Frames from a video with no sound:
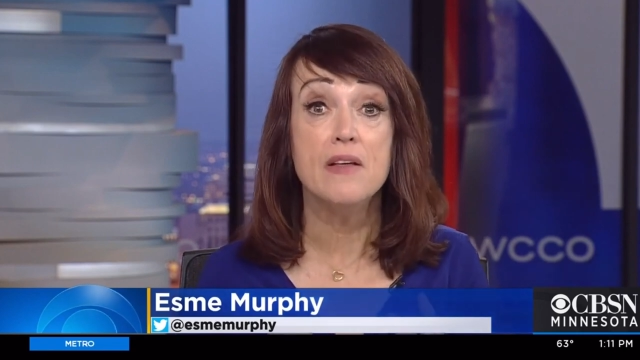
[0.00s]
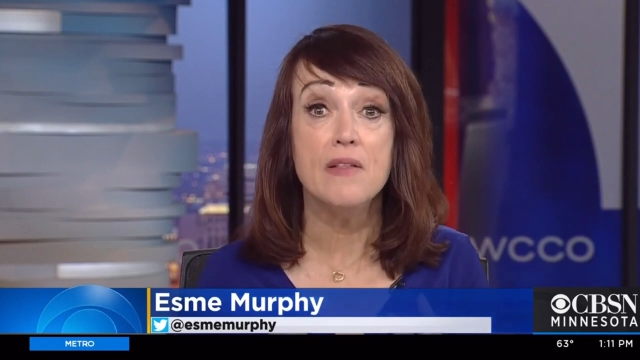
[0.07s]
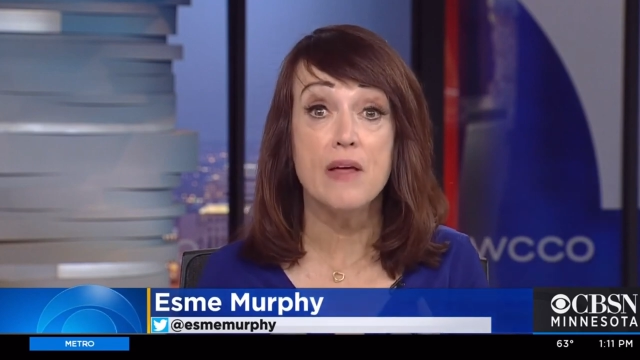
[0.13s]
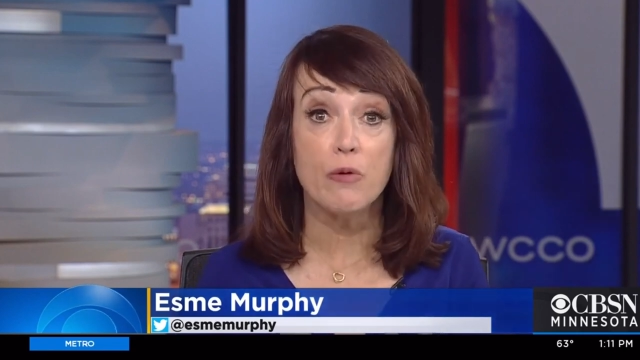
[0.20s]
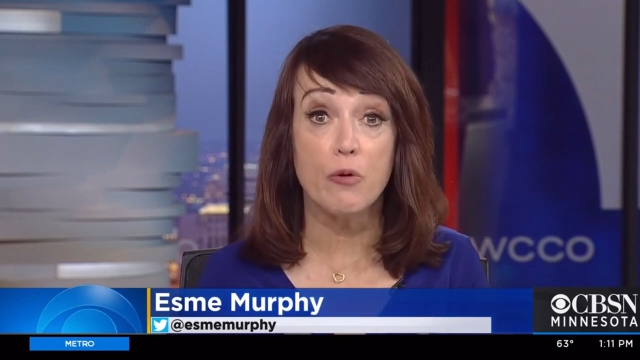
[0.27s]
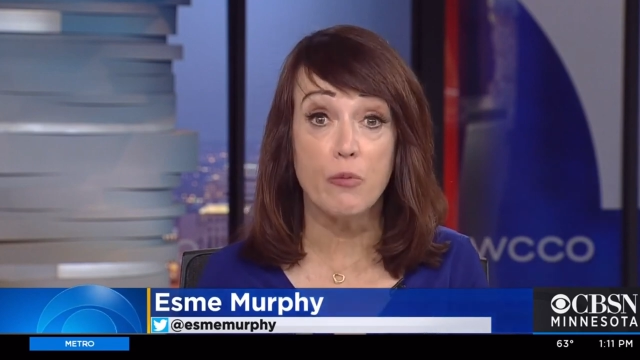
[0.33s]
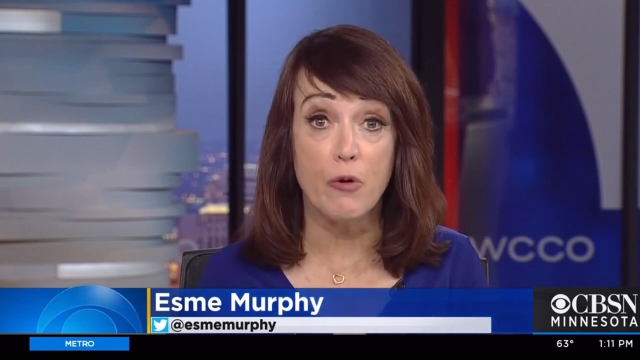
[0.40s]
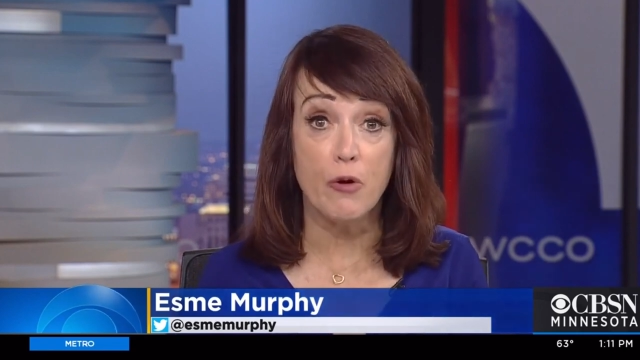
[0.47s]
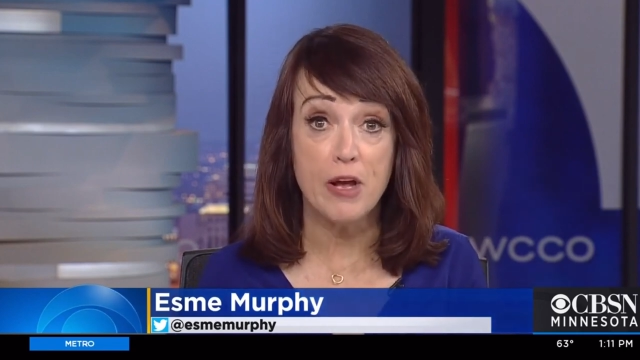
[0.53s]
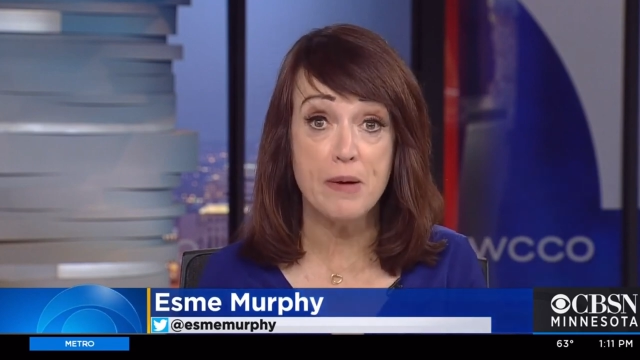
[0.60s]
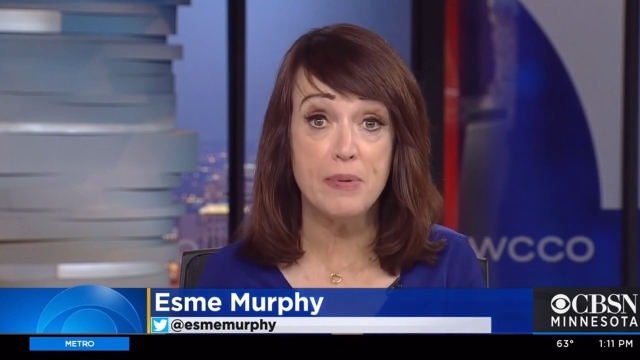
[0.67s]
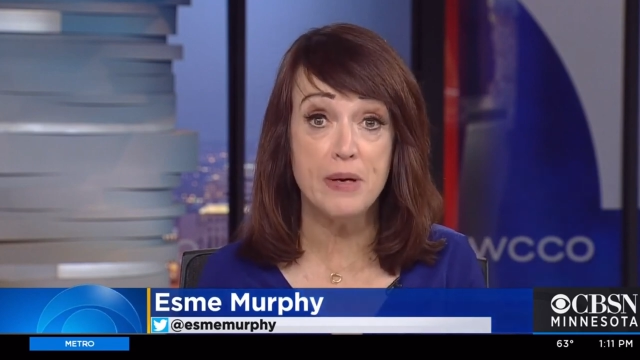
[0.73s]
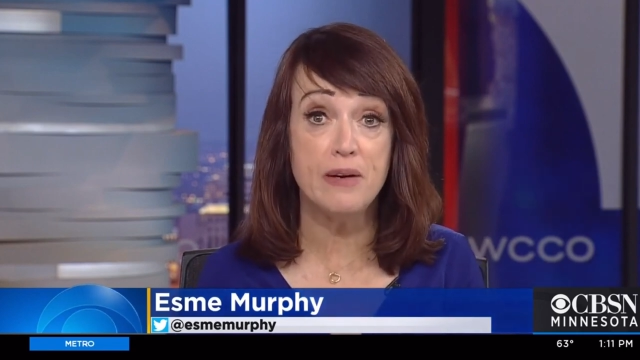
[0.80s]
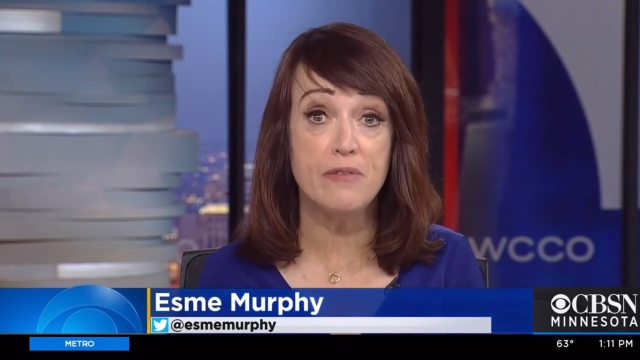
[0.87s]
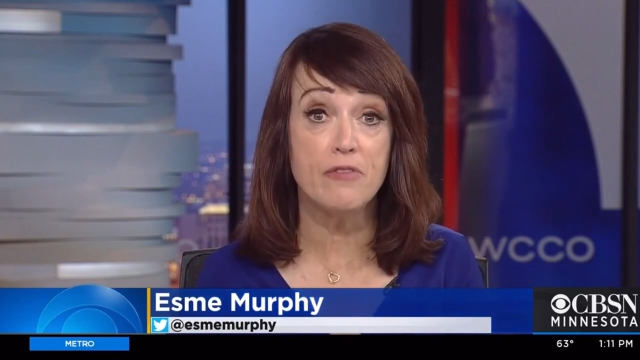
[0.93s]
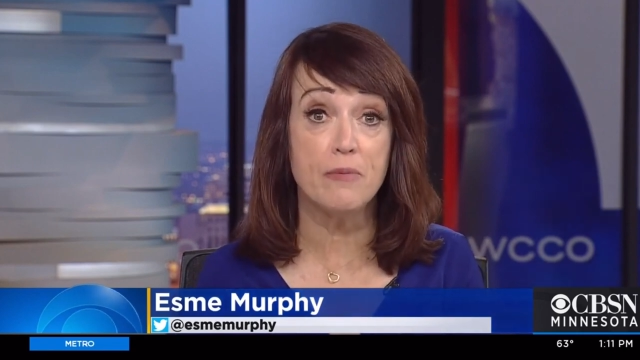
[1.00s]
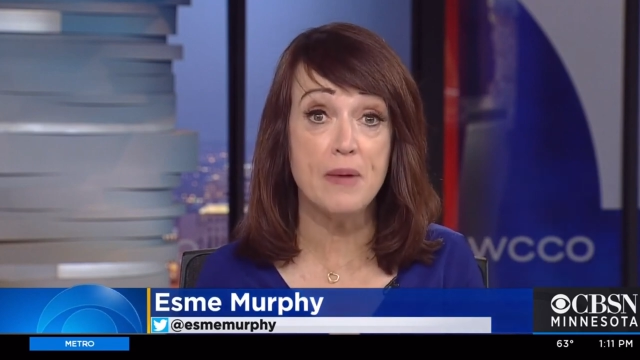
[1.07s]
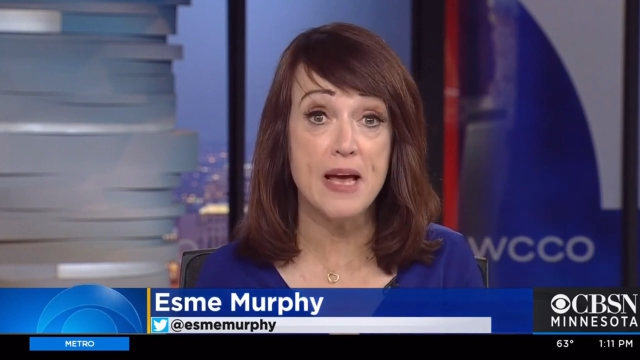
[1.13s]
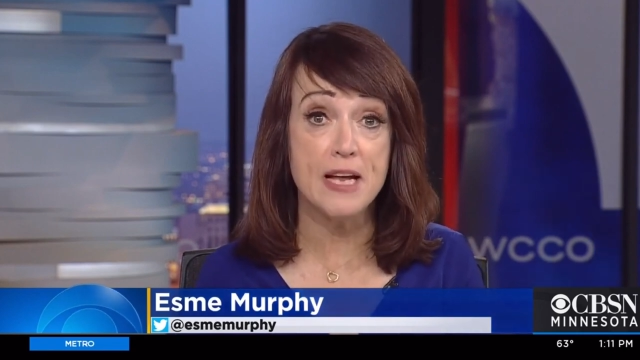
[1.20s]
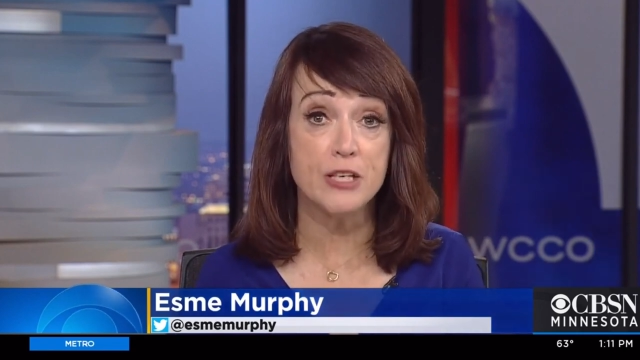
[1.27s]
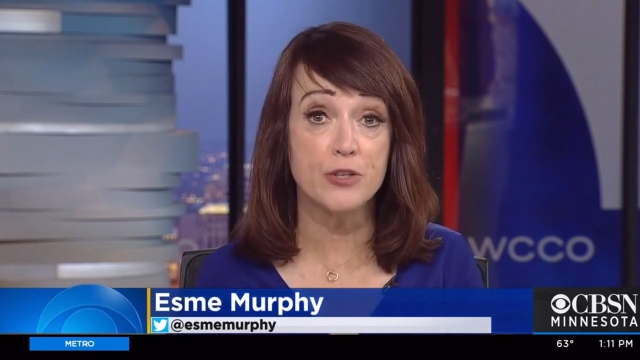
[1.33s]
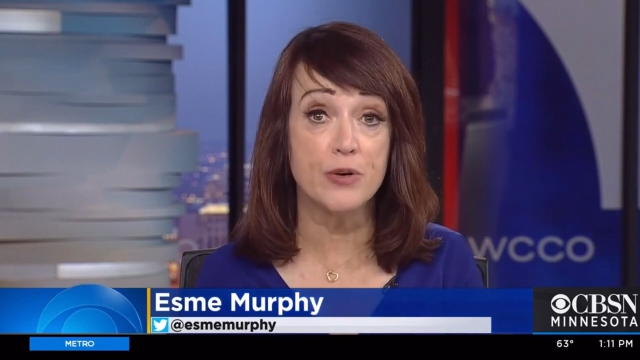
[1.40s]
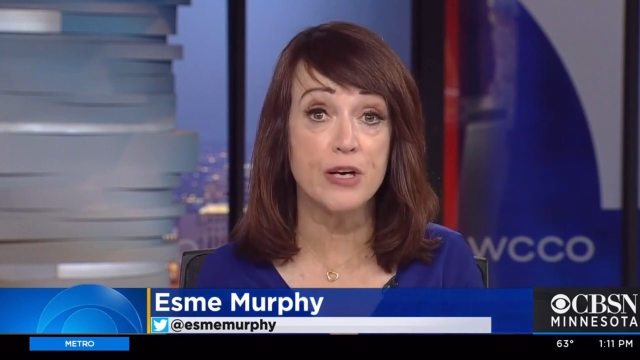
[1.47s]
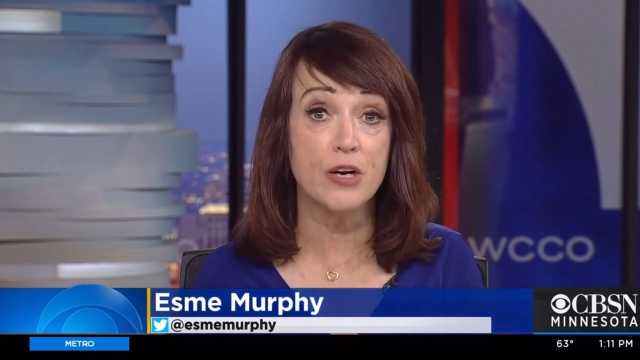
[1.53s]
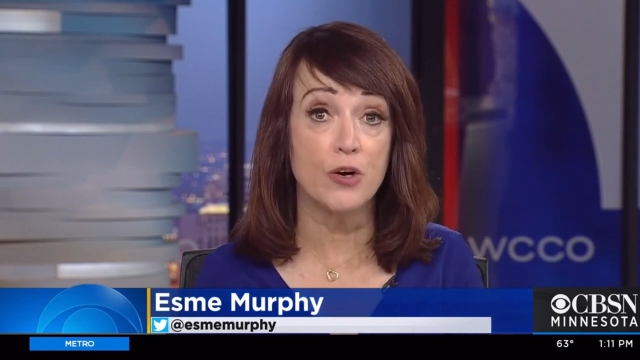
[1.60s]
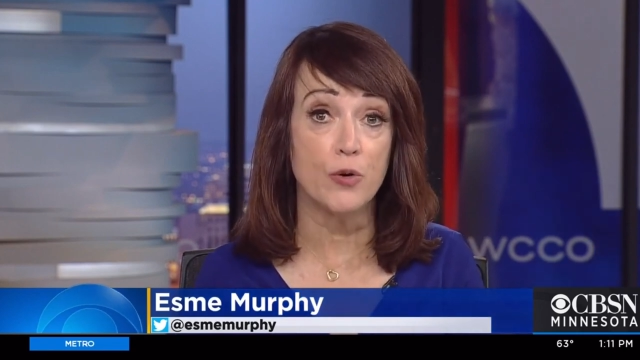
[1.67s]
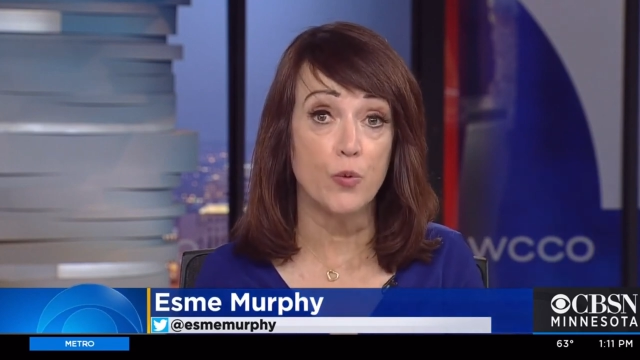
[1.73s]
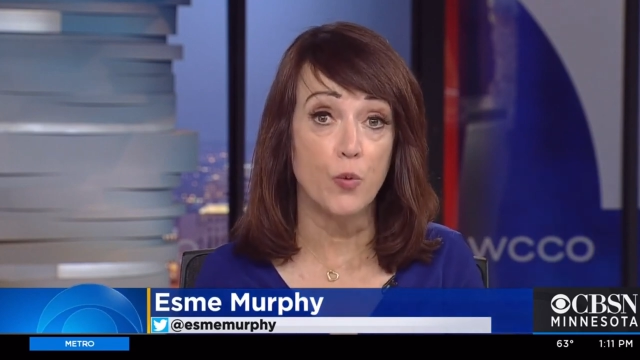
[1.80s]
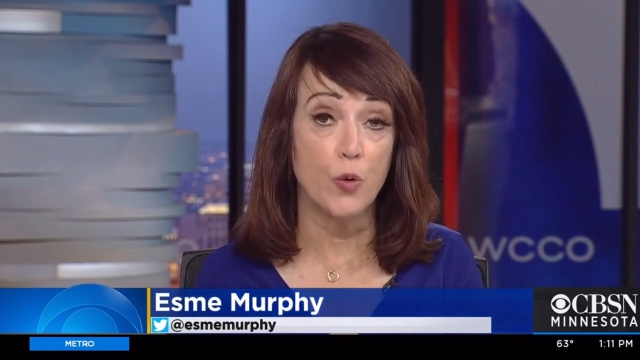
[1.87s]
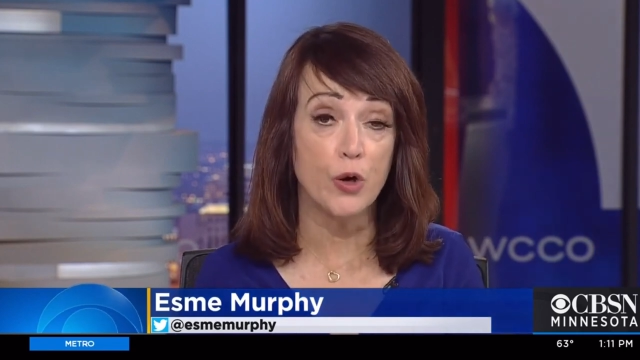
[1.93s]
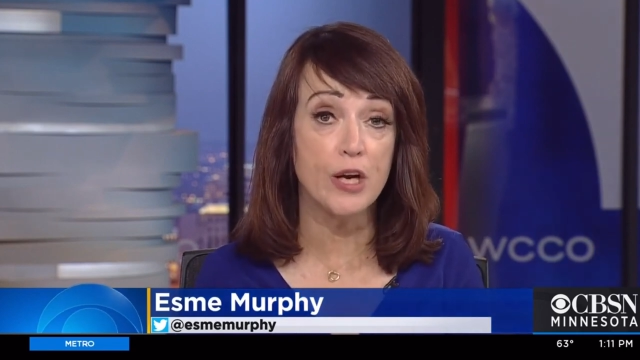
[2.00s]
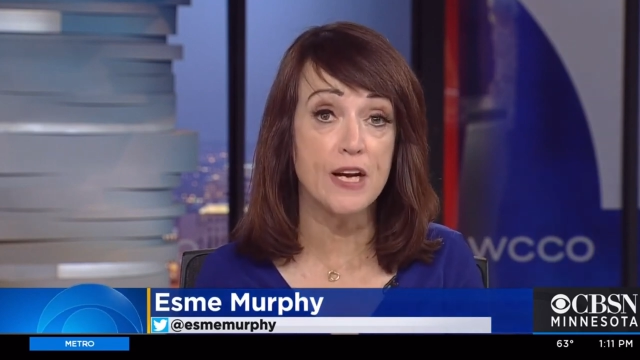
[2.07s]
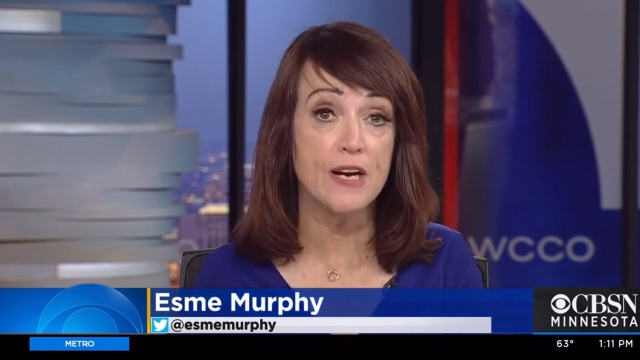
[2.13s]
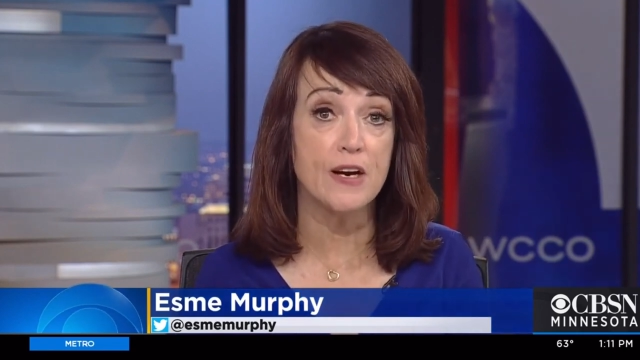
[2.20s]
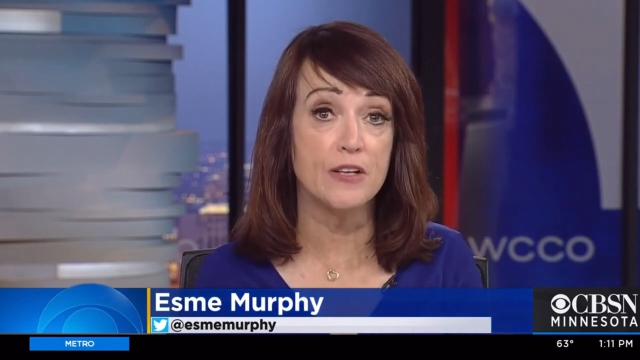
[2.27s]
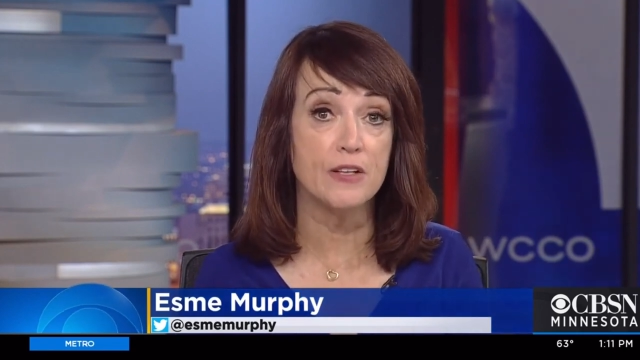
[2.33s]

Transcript: they were prohibited from entering or working